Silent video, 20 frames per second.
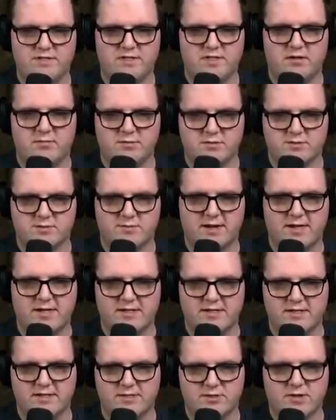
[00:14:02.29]
Almost ran into
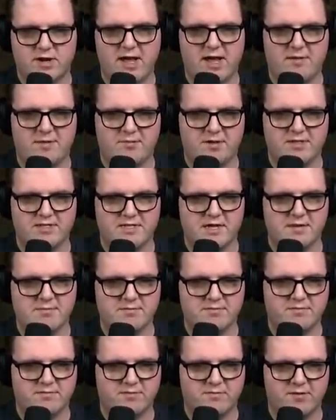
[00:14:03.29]
the trap because I'm a
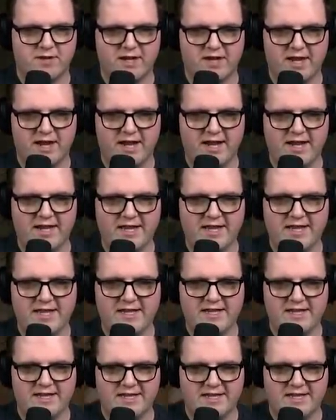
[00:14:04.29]
frickin' idiot.